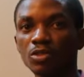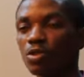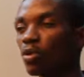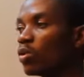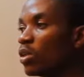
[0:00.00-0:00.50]

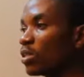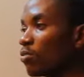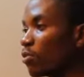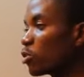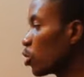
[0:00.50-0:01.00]
So the
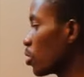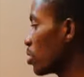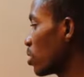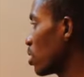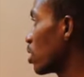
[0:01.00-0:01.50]

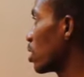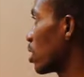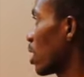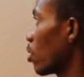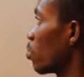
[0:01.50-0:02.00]
friction
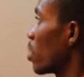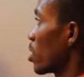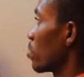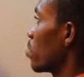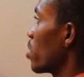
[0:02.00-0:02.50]
that will be
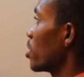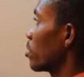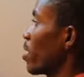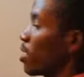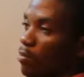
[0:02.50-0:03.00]

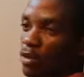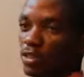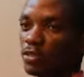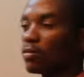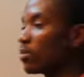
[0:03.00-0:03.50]
experienced by a
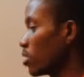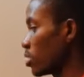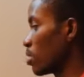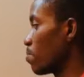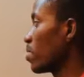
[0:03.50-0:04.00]
body
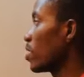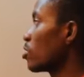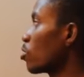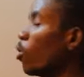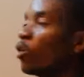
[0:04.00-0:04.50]
is
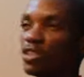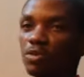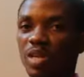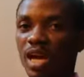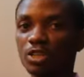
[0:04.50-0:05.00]
dependent on
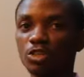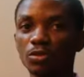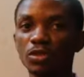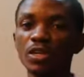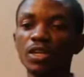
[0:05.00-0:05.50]
the
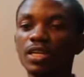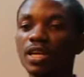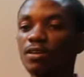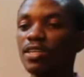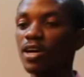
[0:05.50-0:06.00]
reaction.
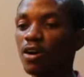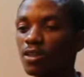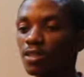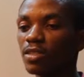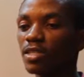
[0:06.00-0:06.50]
Now, there are
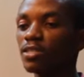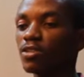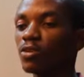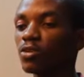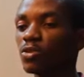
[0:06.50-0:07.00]
other
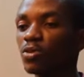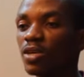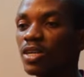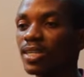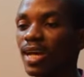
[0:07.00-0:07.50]
things
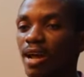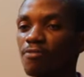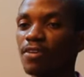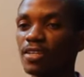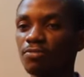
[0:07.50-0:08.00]
also that
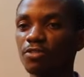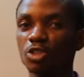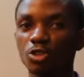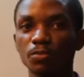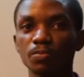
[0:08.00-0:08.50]
affect
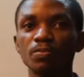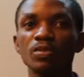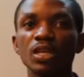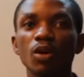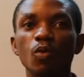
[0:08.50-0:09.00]
friction.
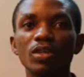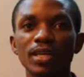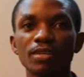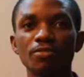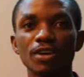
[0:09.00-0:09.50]
What
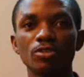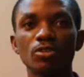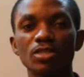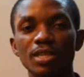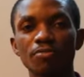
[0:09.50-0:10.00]
are the
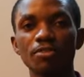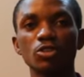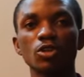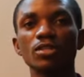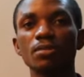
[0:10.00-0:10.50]
factors that
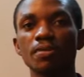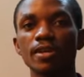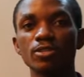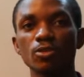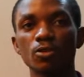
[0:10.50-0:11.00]
friction
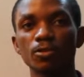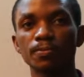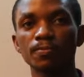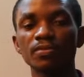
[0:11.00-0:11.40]
depends on?